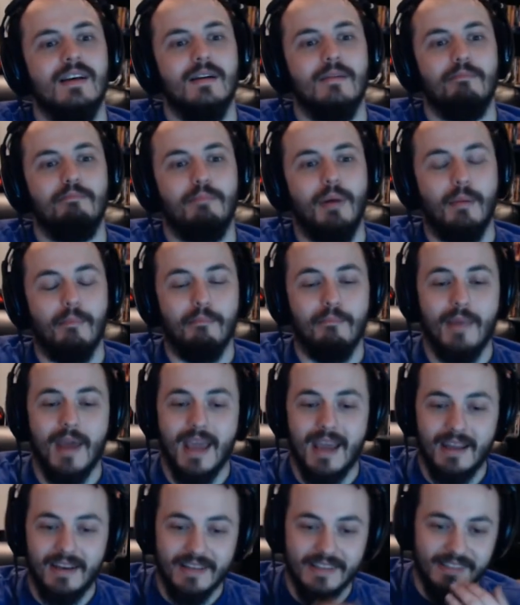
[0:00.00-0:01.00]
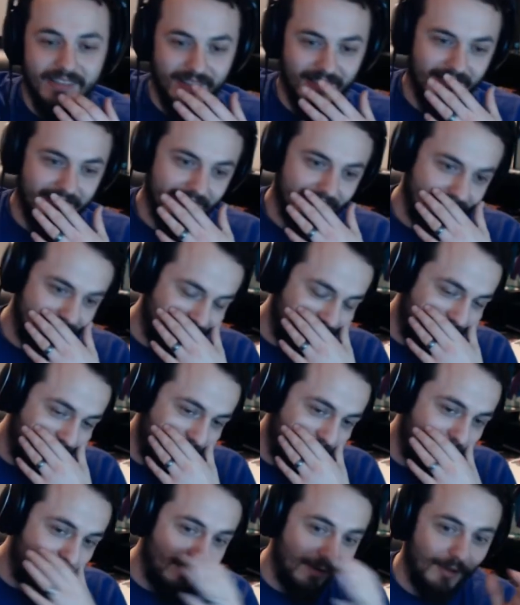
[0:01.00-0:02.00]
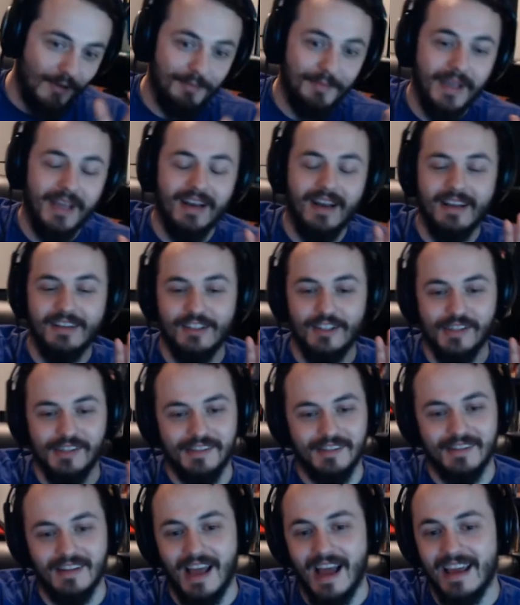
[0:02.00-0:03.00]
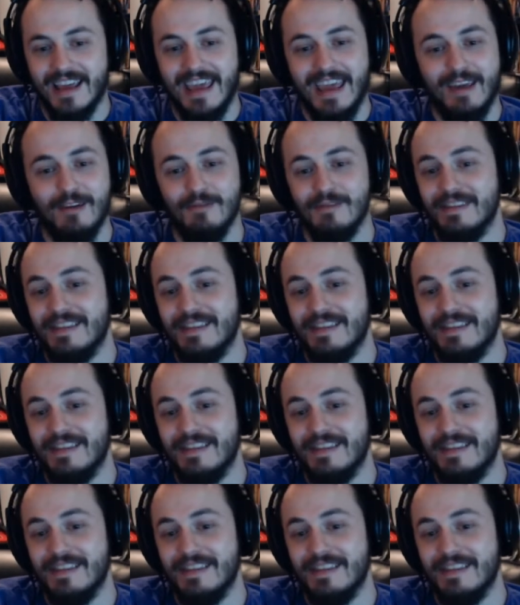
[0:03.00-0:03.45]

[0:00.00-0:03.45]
But man, is this... Oh man, I can't...